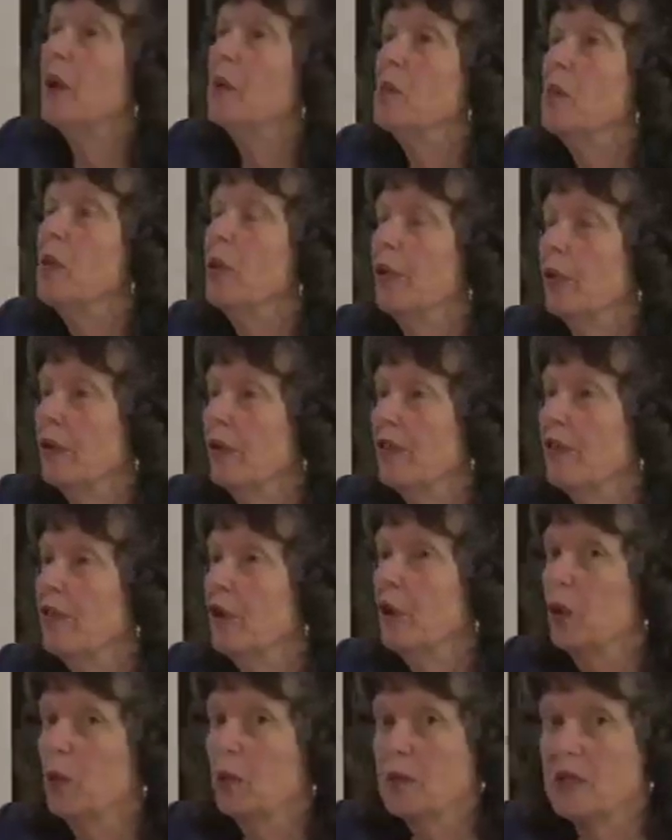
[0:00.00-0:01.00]
important
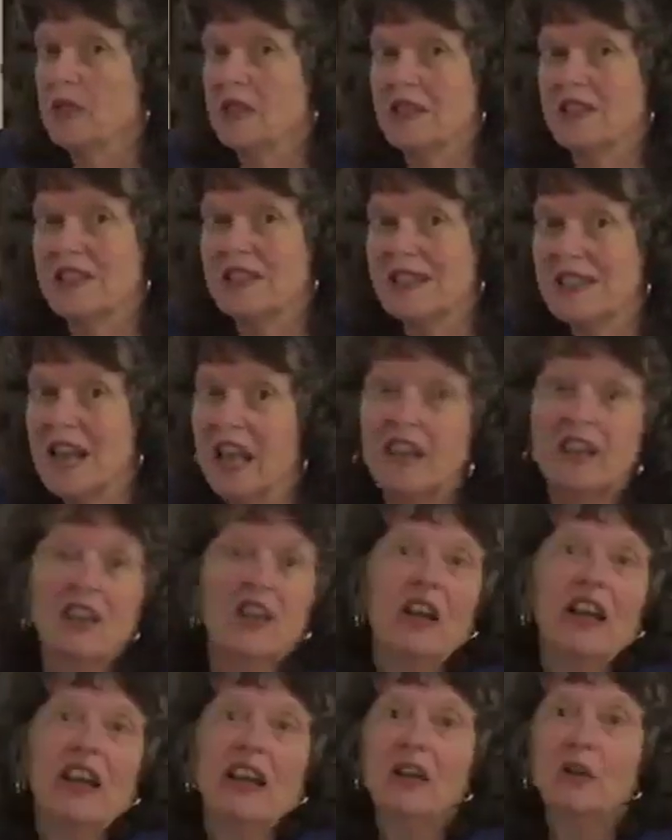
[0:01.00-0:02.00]
films
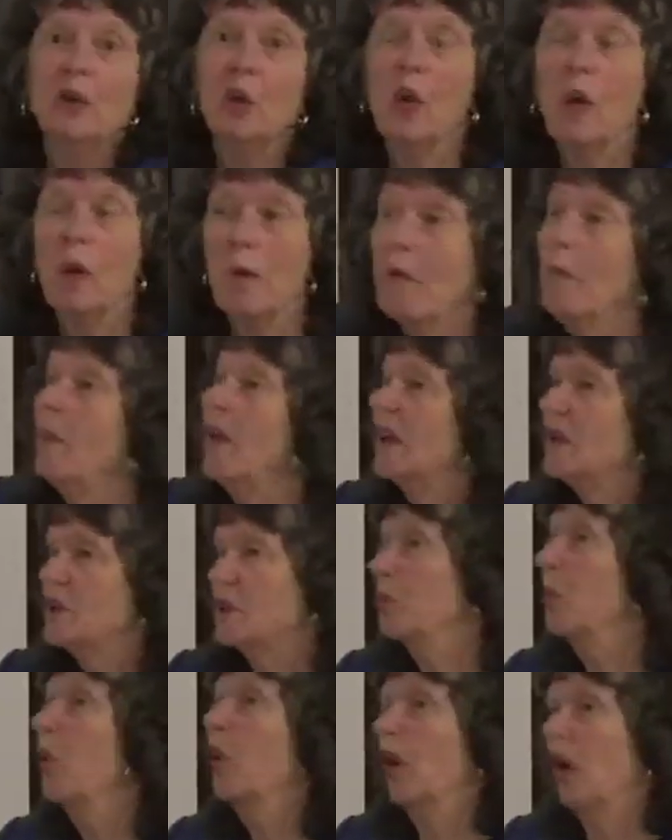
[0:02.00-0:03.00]
suddenly look much
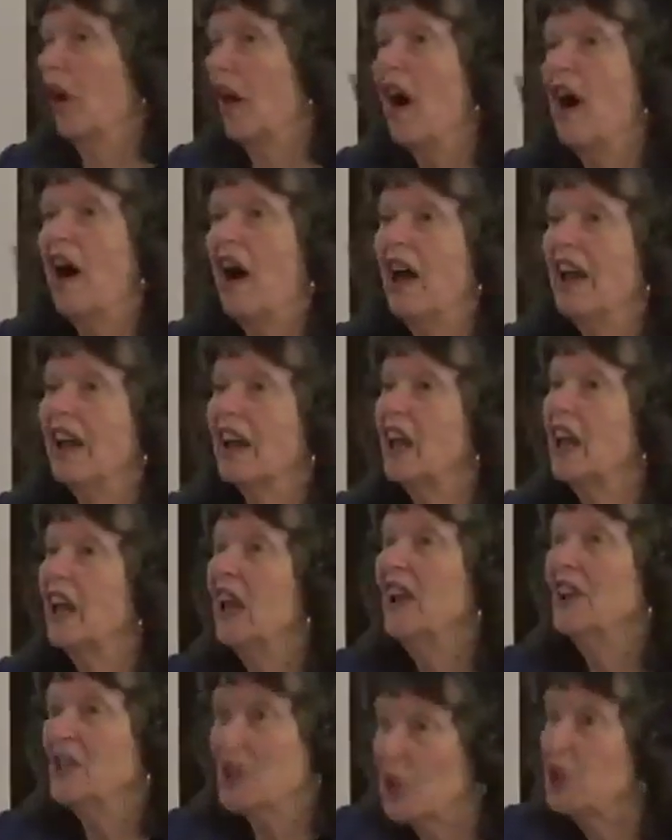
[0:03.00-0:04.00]
more like
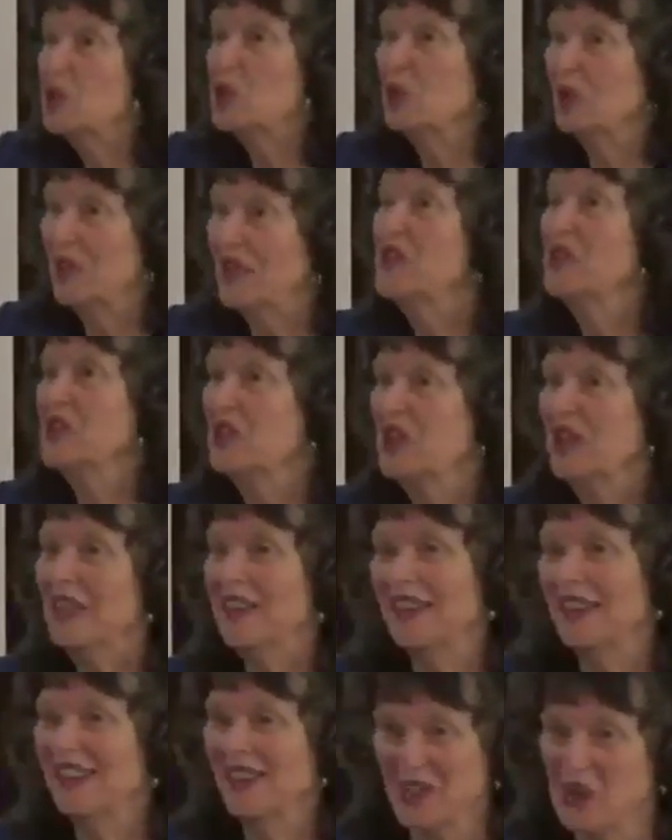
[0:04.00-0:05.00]
social history
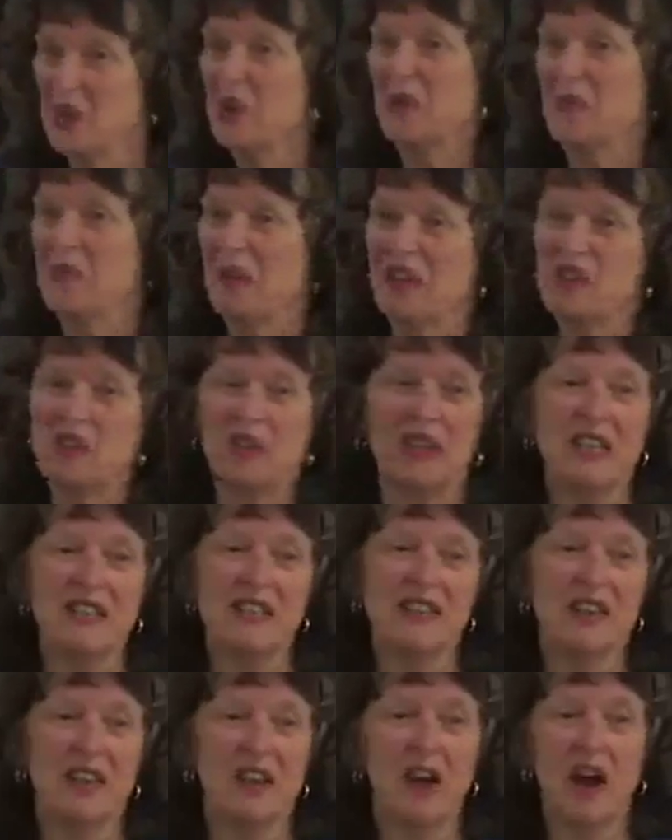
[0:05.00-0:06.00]
documentaries
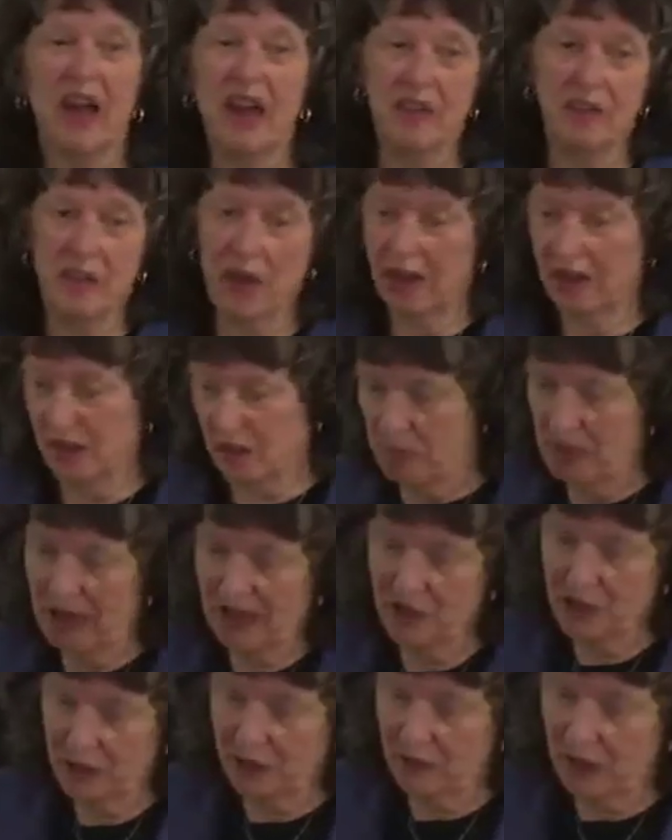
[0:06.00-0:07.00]
than I ever
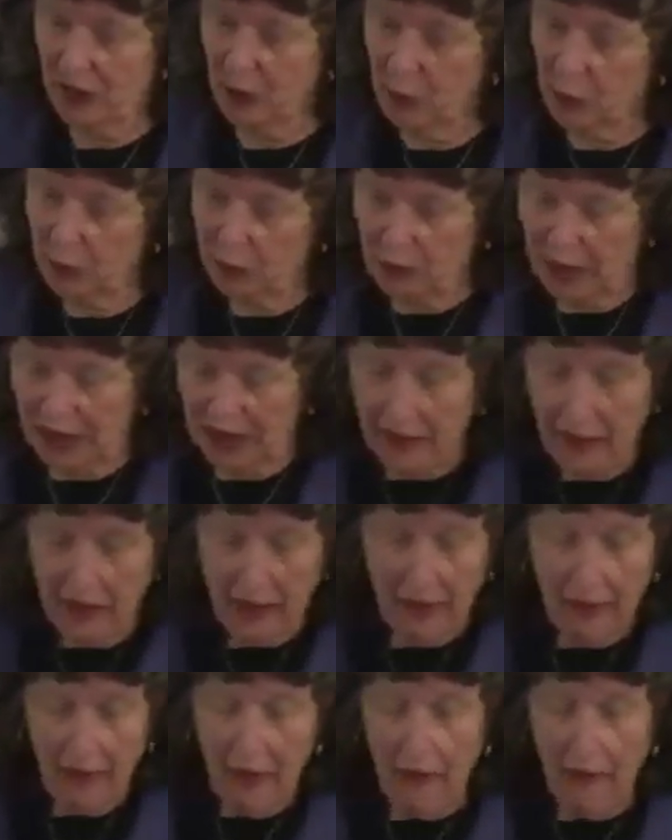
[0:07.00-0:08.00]
imagined they could be.
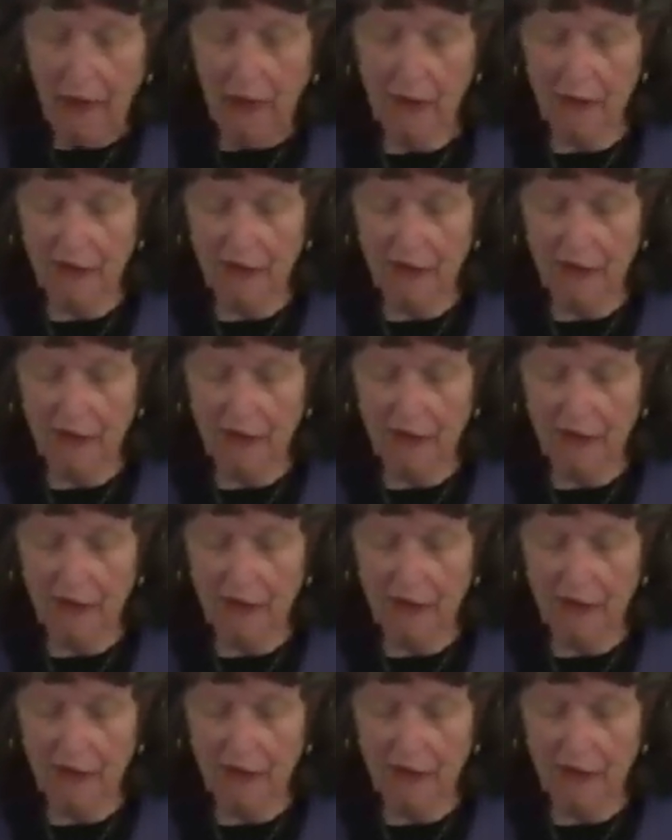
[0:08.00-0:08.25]
The